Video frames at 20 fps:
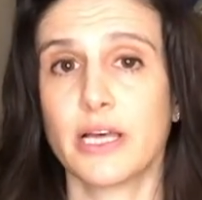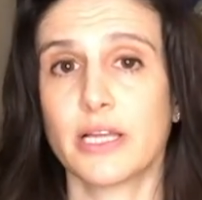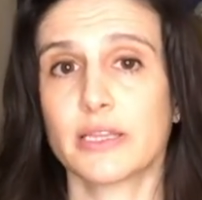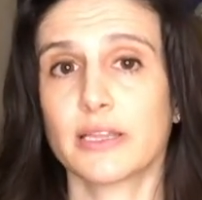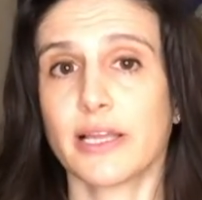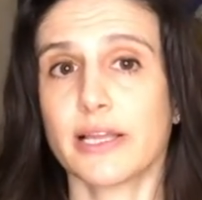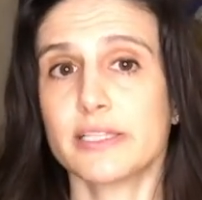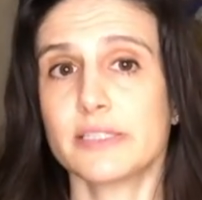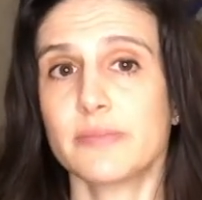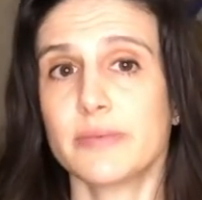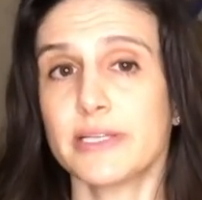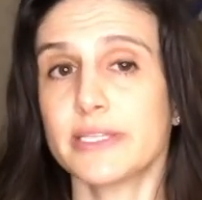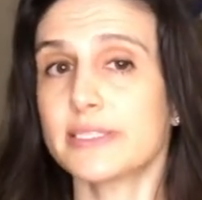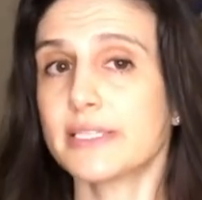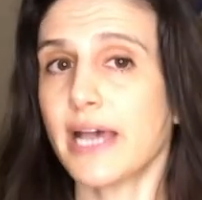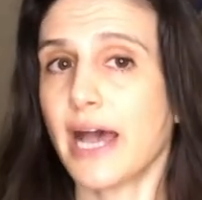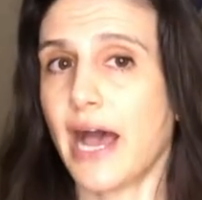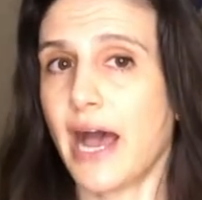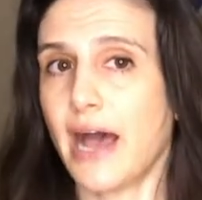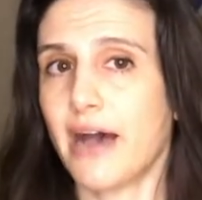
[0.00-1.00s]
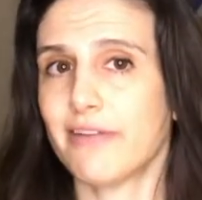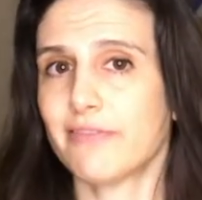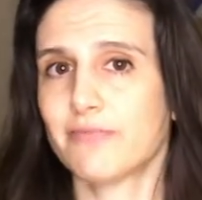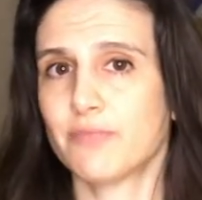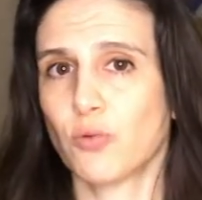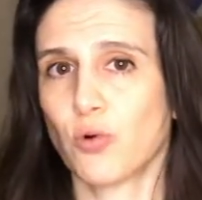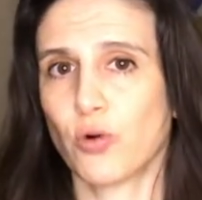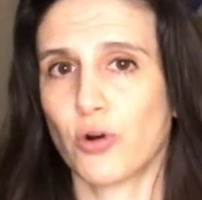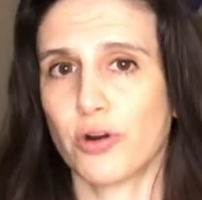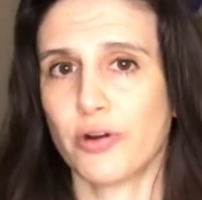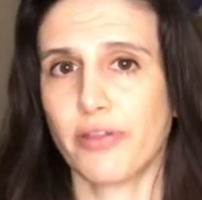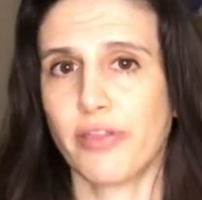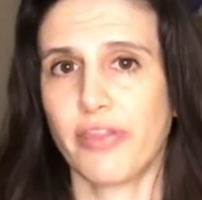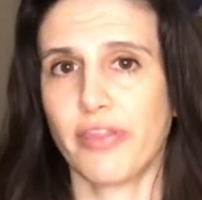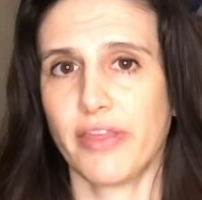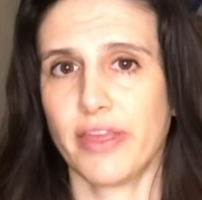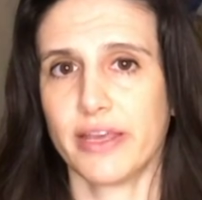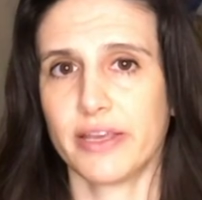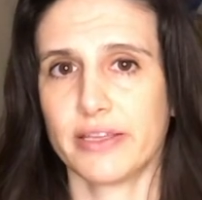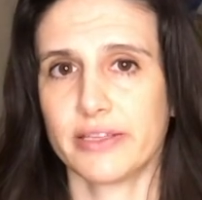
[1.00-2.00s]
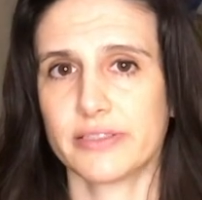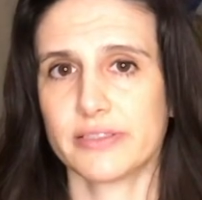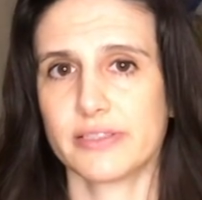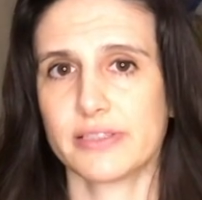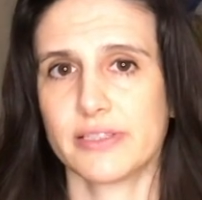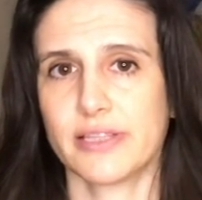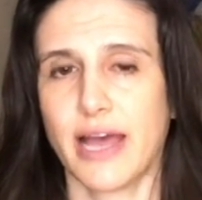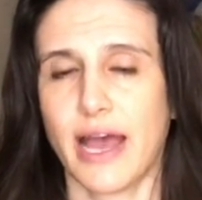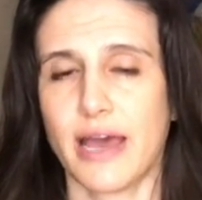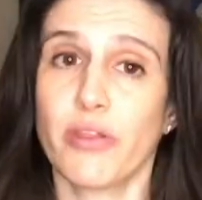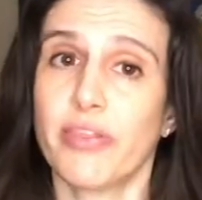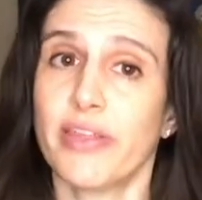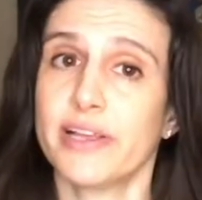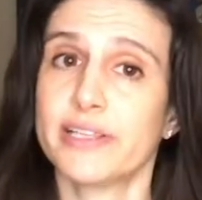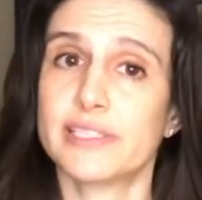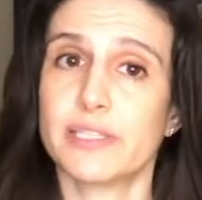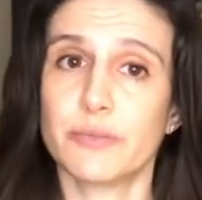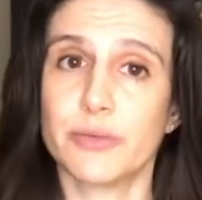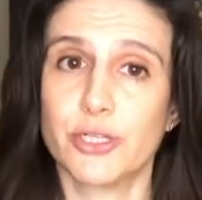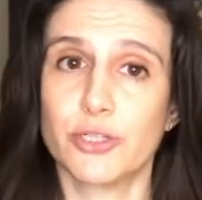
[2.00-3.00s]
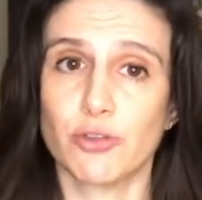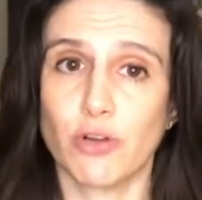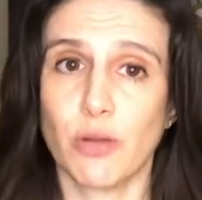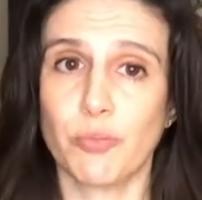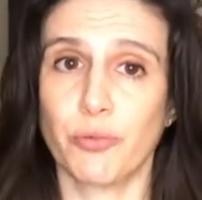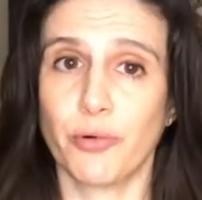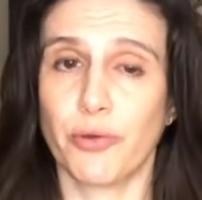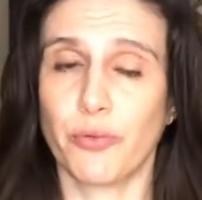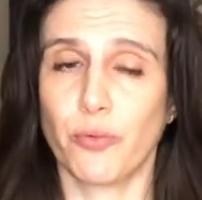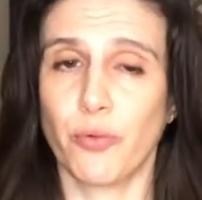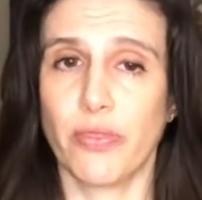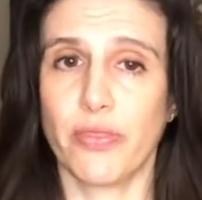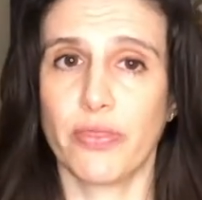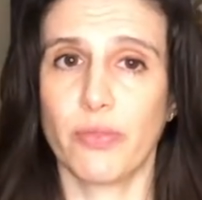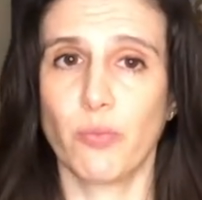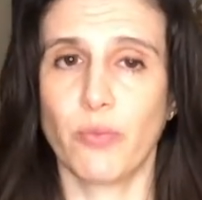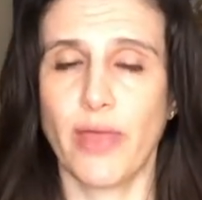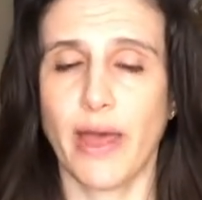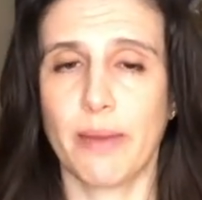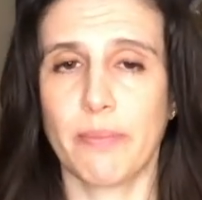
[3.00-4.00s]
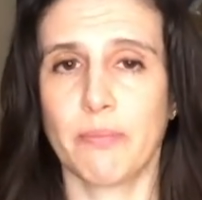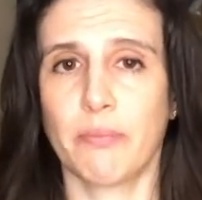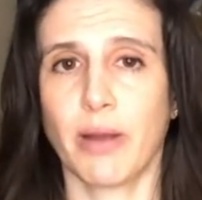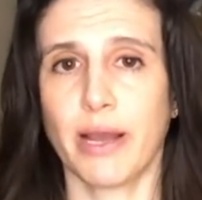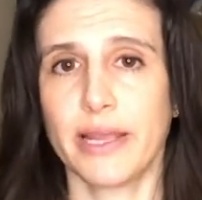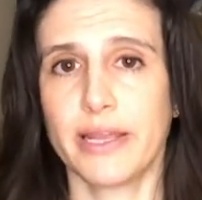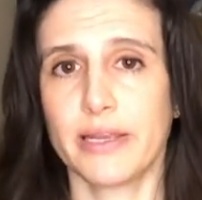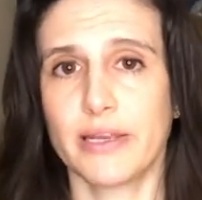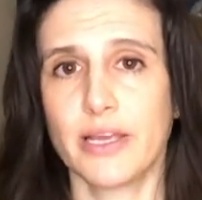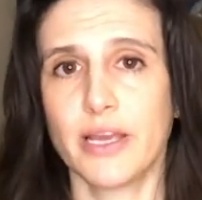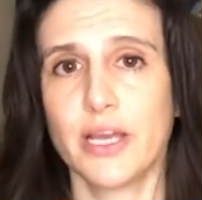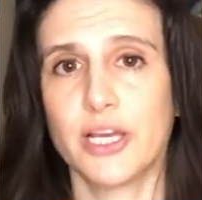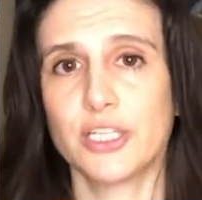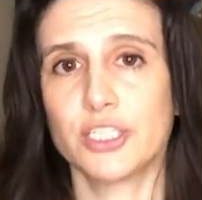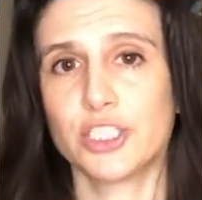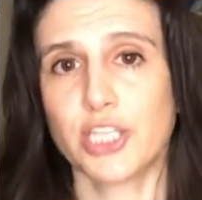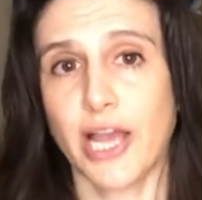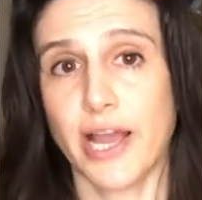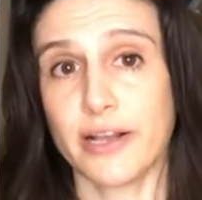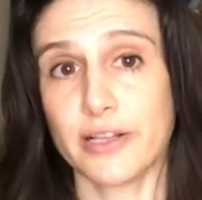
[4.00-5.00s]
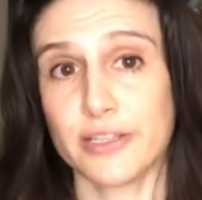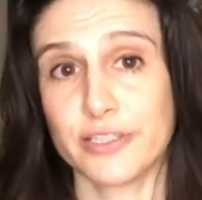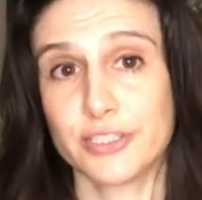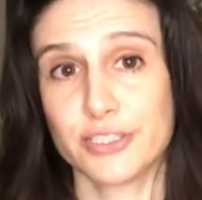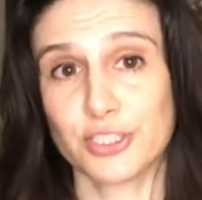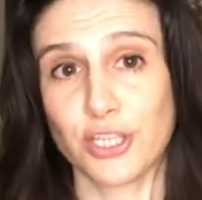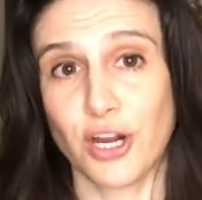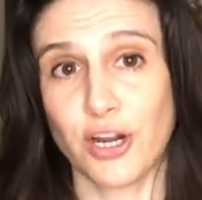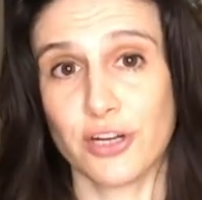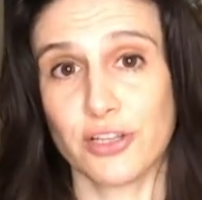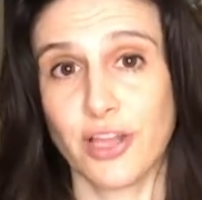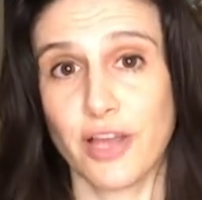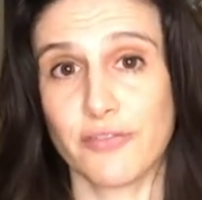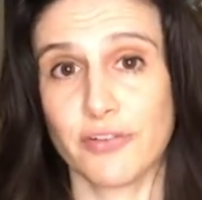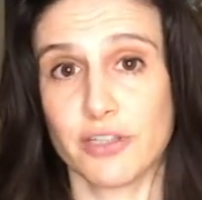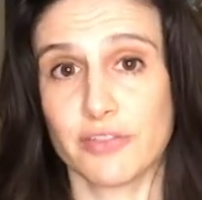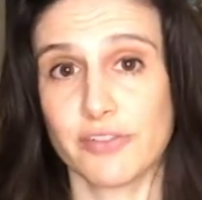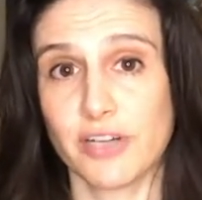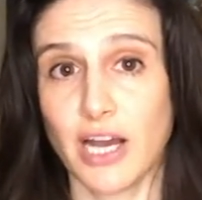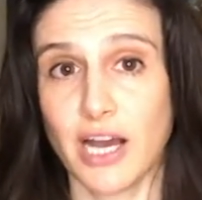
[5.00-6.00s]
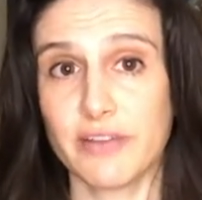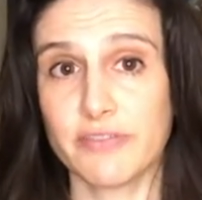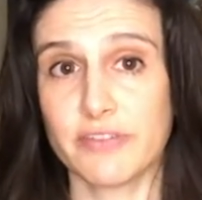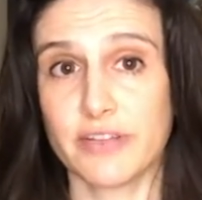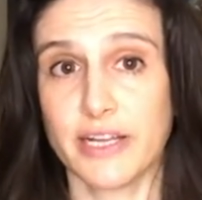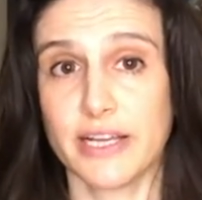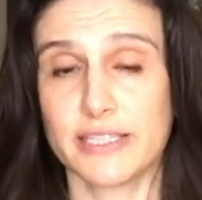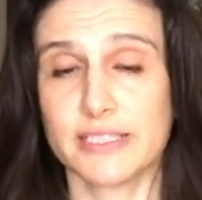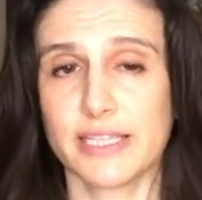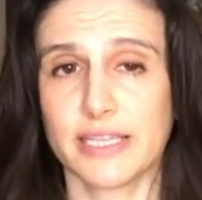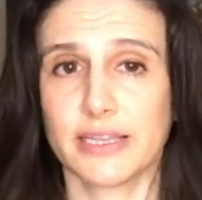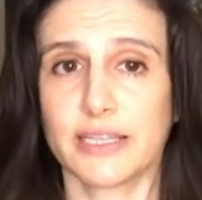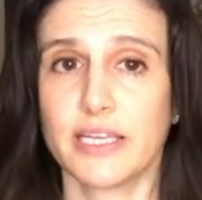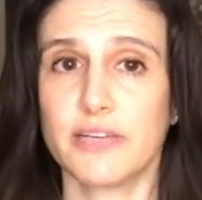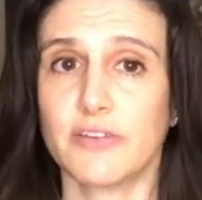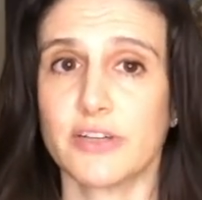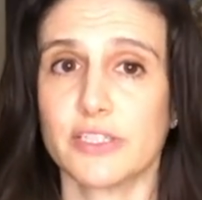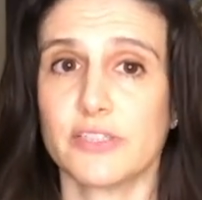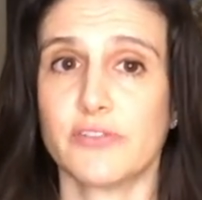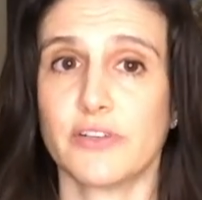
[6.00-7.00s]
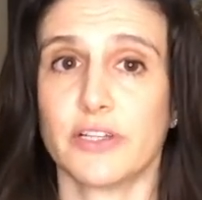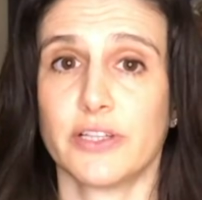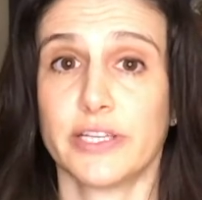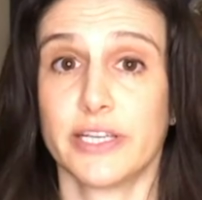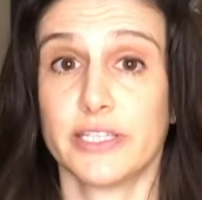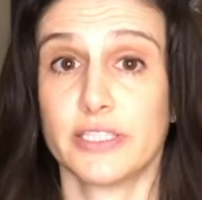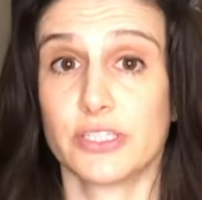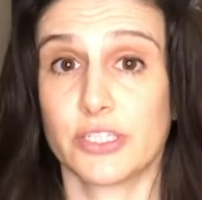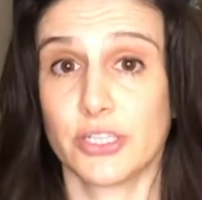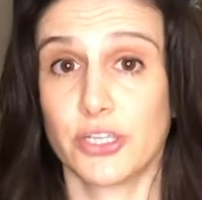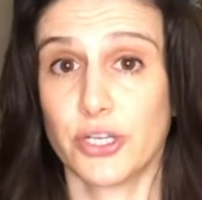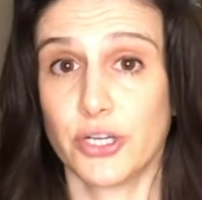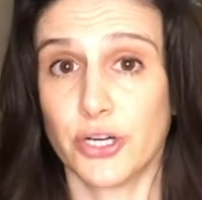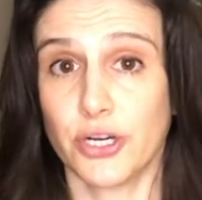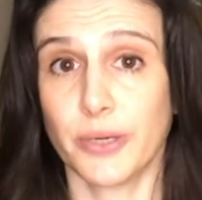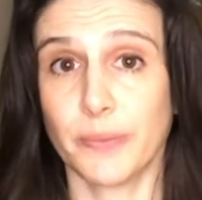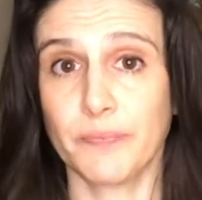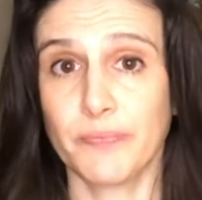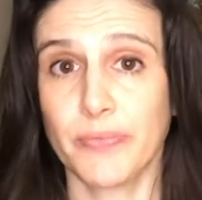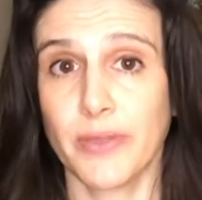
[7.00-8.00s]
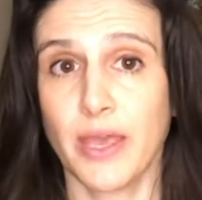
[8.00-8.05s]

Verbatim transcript: lesbians have more things that we grew up with that might challenge our level of confidence and leave us feeling insecure.